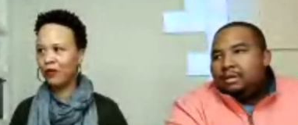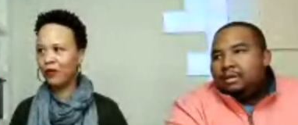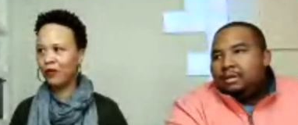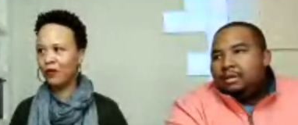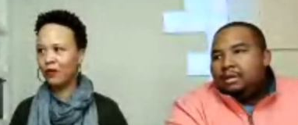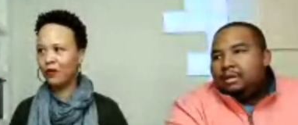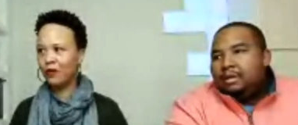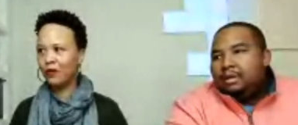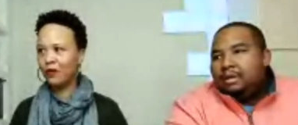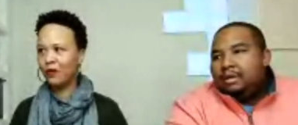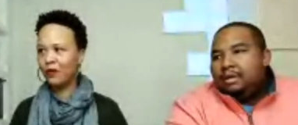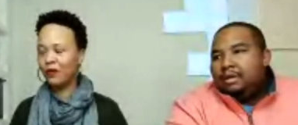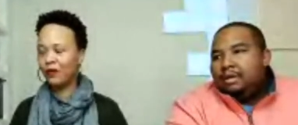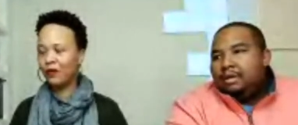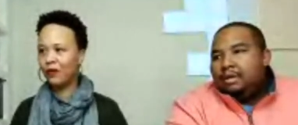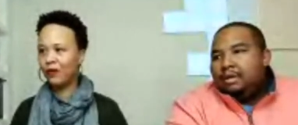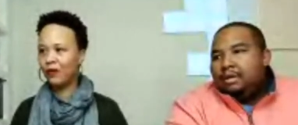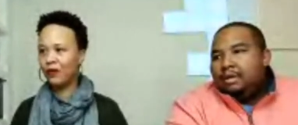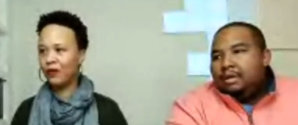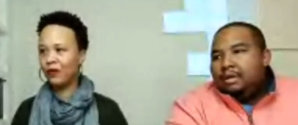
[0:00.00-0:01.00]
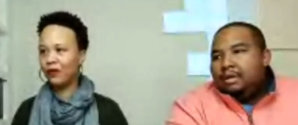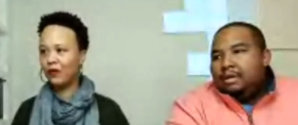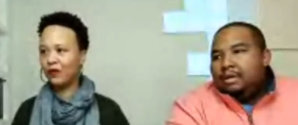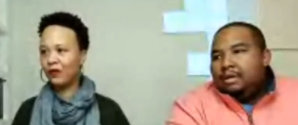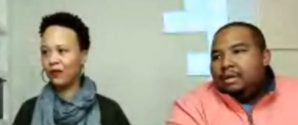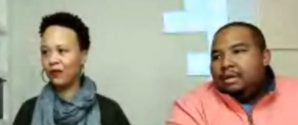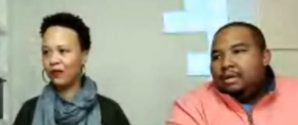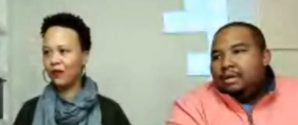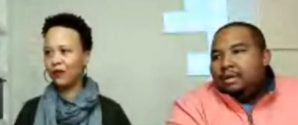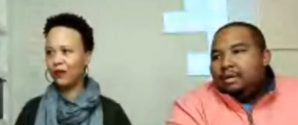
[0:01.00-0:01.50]

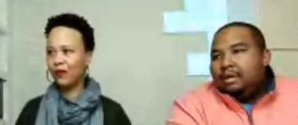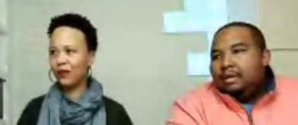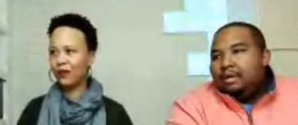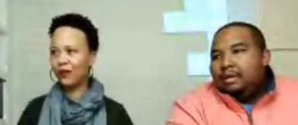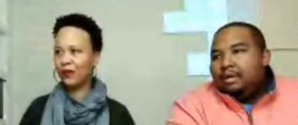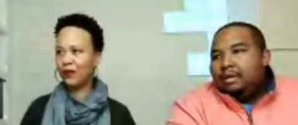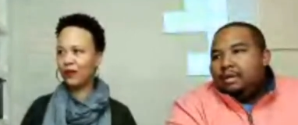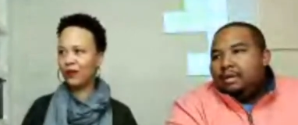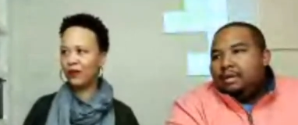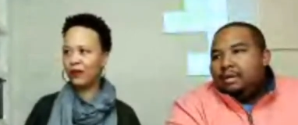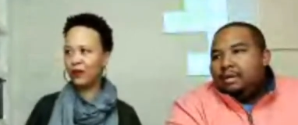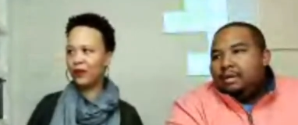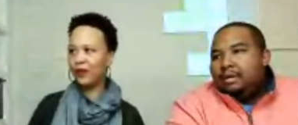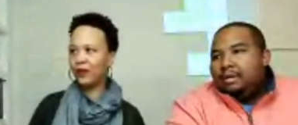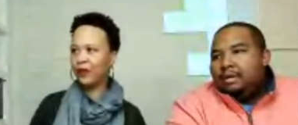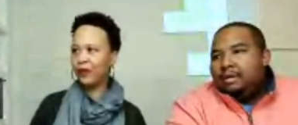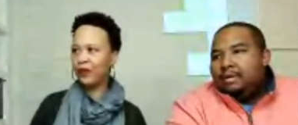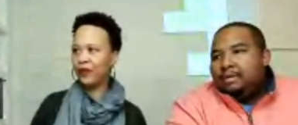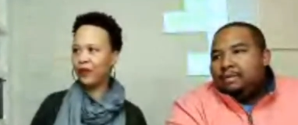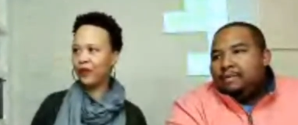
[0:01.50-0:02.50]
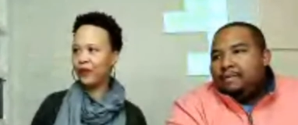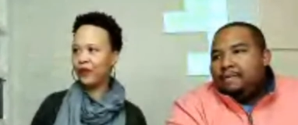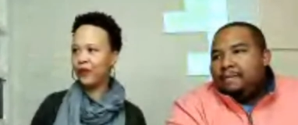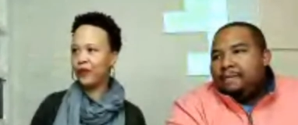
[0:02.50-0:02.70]
(silence)